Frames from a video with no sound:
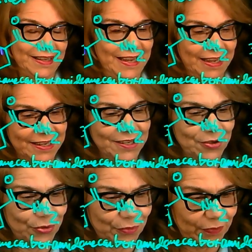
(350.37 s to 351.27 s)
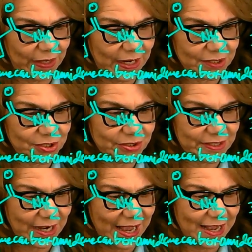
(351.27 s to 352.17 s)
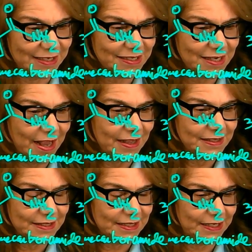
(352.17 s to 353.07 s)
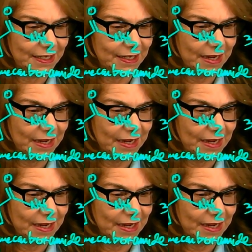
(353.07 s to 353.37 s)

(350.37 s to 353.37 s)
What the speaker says: in your reactions as DMF,